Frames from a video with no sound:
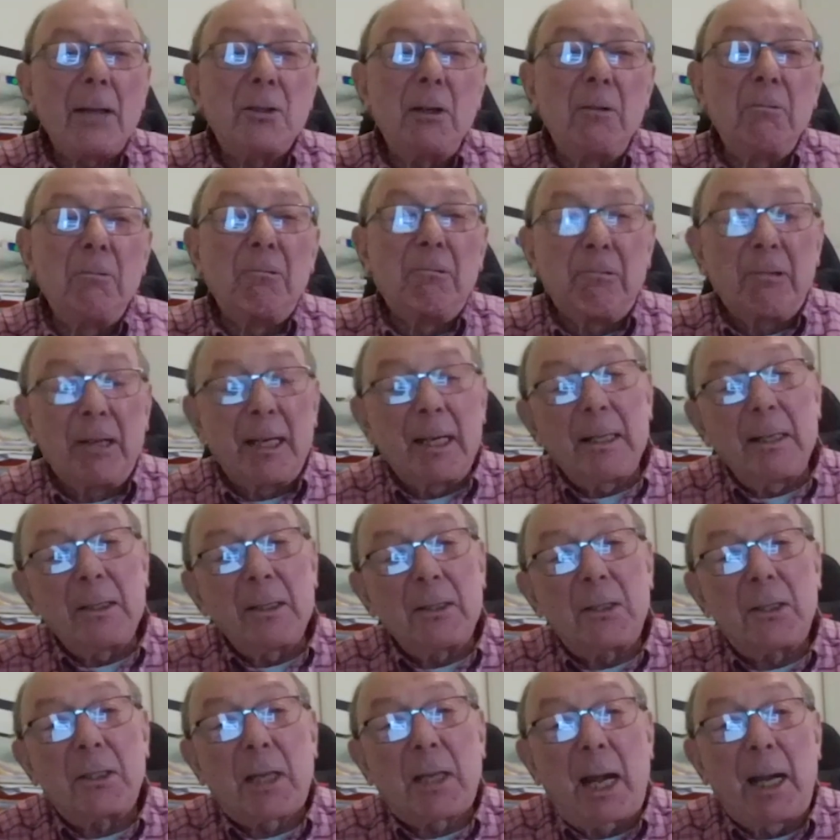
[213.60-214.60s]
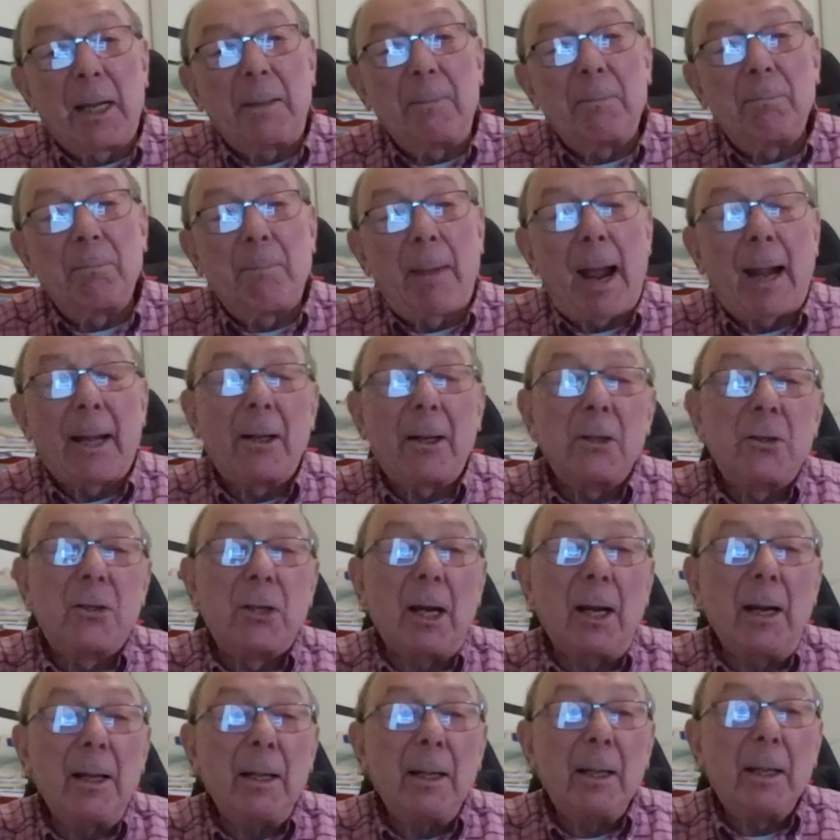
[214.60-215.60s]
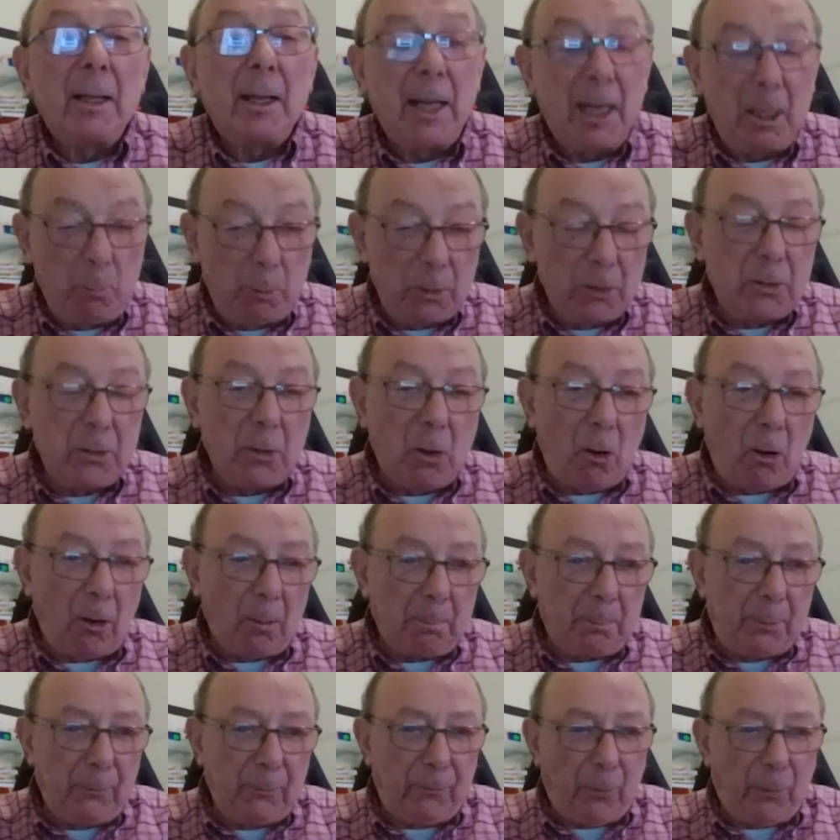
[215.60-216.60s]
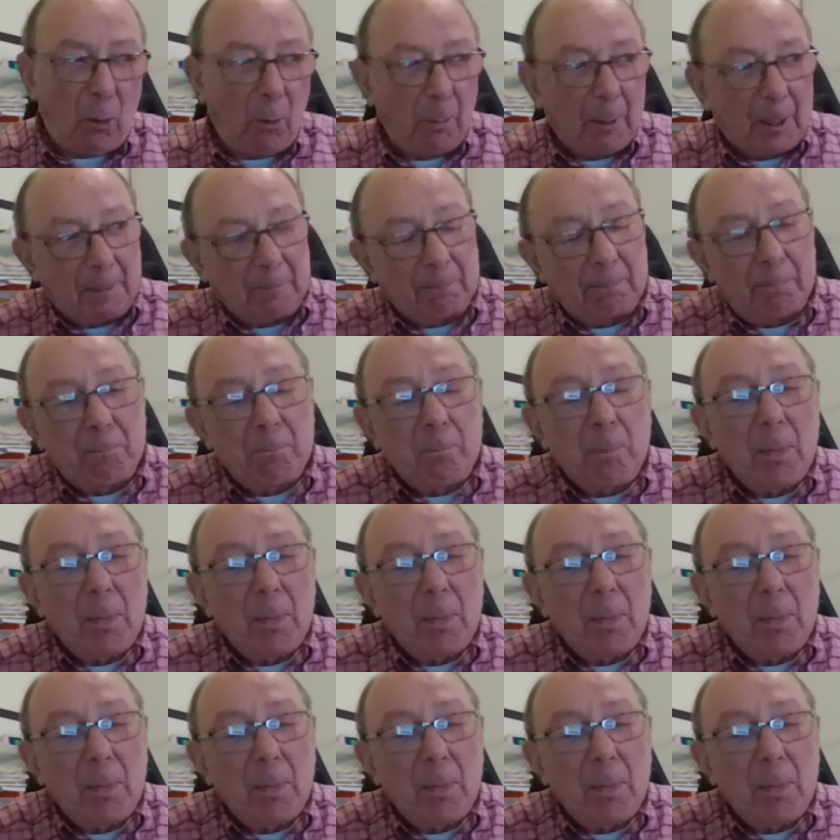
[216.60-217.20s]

As a real estate manager, he was not performing.